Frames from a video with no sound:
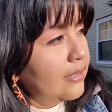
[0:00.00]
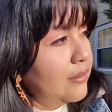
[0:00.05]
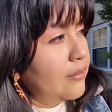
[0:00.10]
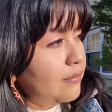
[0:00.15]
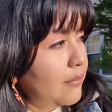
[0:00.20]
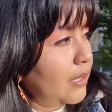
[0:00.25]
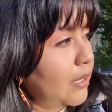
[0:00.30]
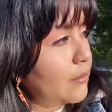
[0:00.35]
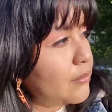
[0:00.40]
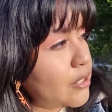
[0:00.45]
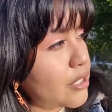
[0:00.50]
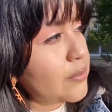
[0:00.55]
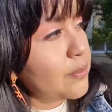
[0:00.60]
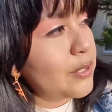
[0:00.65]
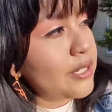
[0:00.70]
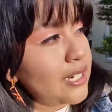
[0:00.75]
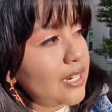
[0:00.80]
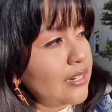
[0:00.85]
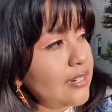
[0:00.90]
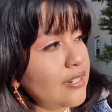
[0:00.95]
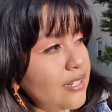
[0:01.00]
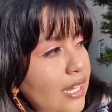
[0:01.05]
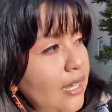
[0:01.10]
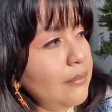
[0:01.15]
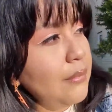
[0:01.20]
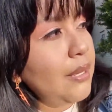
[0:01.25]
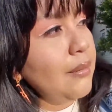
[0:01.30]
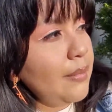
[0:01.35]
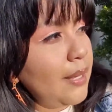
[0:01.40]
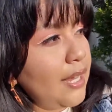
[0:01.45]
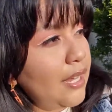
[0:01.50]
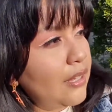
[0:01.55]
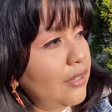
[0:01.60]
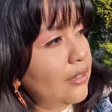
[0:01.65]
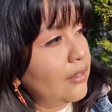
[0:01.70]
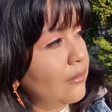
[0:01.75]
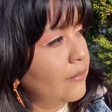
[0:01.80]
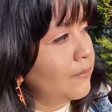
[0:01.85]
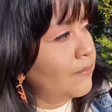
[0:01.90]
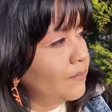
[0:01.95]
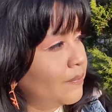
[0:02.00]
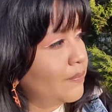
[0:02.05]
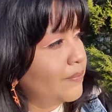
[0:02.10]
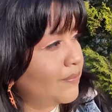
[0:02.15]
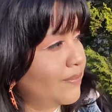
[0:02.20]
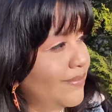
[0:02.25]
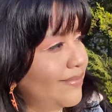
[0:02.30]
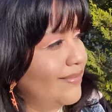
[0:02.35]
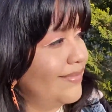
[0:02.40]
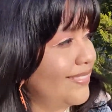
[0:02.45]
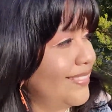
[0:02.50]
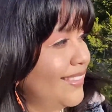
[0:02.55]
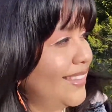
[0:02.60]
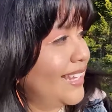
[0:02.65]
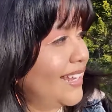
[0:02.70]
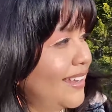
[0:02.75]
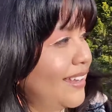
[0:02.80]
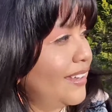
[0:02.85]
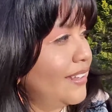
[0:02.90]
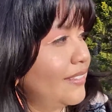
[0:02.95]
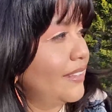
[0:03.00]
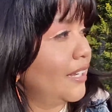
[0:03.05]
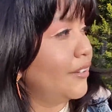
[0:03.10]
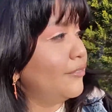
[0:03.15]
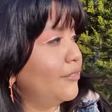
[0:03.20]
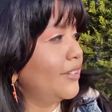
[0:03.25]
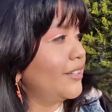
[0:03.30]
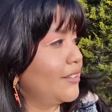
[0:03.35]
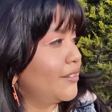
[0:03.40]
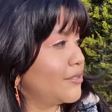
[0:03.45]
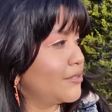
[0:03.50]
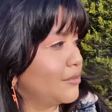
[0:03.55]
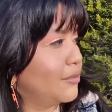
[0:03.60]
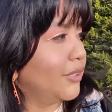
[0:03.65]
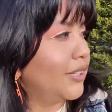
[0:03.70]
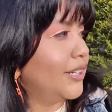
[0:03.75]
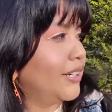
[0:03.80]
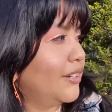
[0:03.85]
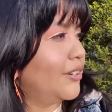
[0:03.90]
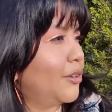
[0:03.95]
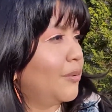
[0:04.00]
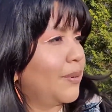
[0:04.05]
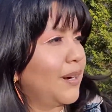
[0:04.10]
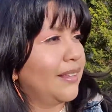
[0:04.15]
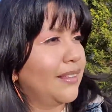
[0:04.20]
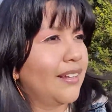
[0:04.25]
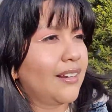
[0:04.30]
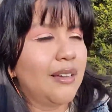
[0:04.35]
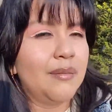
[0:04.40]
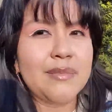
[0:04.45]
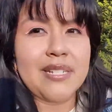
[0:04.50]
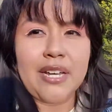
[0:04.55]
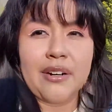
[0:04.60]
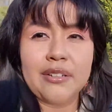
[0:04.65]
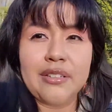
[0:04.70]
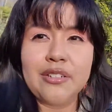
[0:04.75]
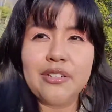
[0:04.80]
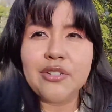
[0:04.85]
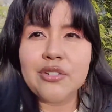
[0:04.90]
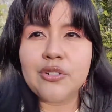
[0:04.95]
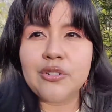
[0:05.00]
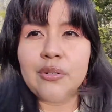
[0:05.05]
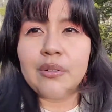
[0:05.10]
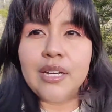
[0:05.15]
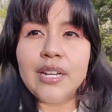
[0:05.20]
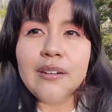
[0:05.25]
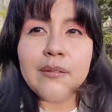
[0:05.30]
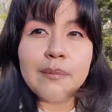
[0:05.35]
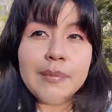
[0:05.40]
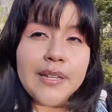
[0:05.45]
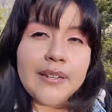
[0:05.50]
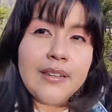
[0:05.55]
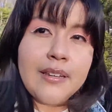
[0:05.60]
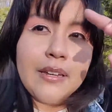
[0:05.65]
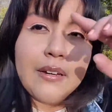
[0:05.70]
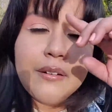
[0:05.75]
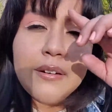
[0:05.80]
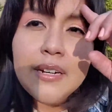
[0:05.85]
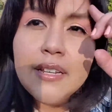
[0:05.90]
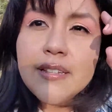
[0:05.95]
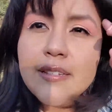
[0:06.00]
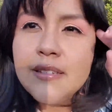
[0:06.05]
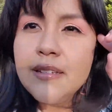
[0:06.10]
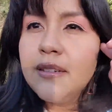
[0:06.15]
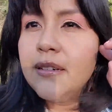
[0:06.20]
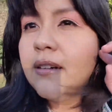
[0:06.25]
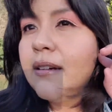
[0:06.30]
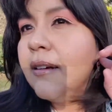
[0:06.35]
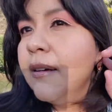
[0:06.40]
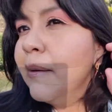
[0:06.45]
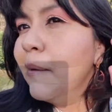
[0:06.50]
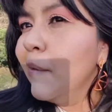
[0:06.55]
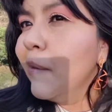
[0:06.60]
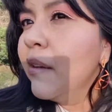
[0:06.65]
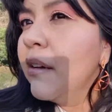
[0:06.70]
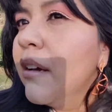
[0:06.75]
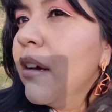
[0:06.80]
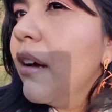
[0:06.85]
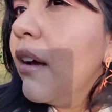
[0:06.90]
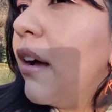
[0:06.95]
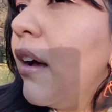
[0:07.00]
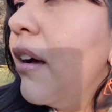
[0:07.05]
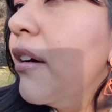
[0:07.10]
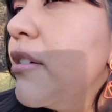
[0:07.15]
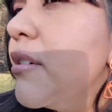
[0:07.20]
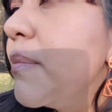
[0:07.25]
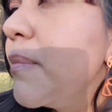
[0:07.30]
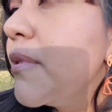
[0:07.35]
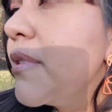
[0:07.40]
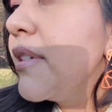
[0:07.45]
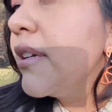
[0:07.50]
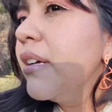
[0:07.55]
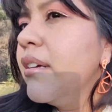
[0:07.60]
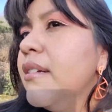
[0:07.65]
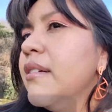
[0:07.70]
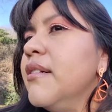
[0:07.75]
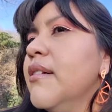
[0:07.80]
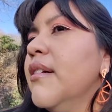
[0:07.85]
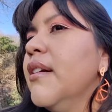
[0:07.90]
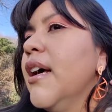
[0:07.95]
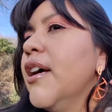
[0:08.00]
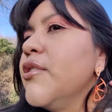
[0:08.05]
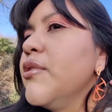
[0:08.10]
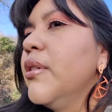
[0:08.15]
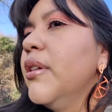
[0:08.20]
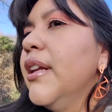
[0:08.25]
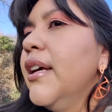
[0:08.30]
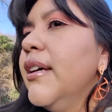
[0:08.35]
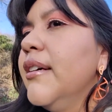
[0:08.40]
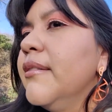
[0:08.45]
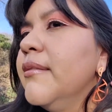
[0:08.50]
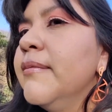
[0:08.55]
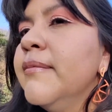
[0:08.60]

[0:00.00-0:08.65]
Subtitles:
I'm just pretending to get my mail. Thankfully there's really nobody that comes out in the street, but here it is in 100% natural light.